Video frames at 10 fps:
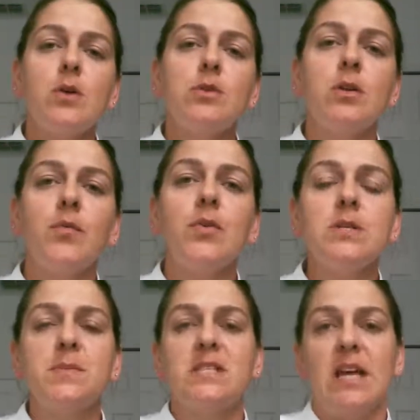So the
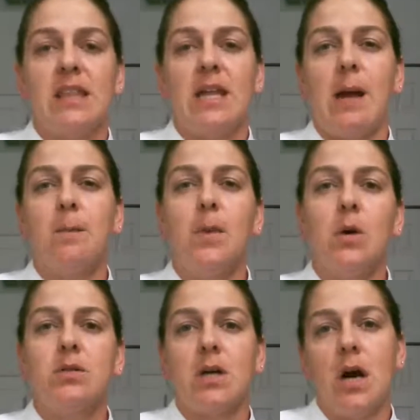first mistake that I
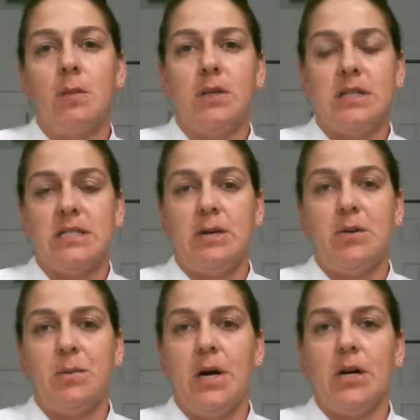most commonly see
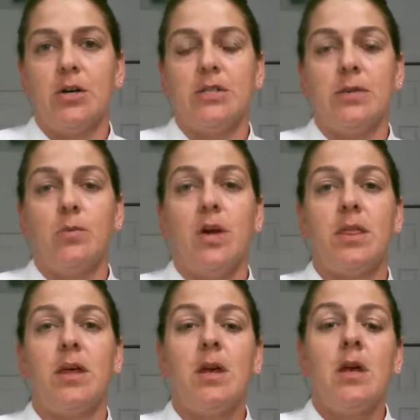with bloggers
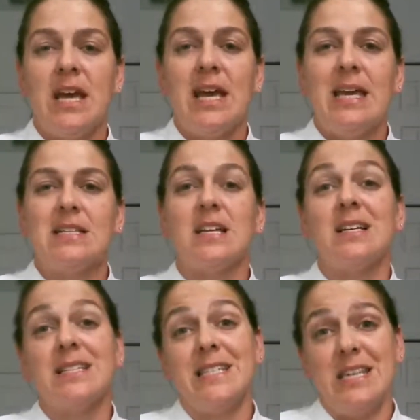is
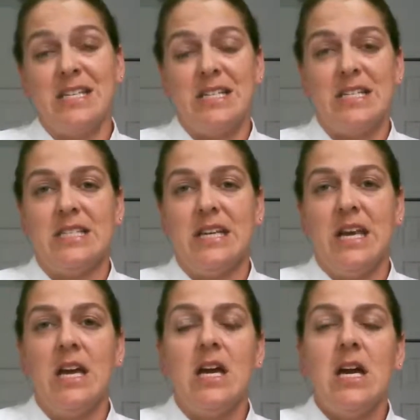consistency.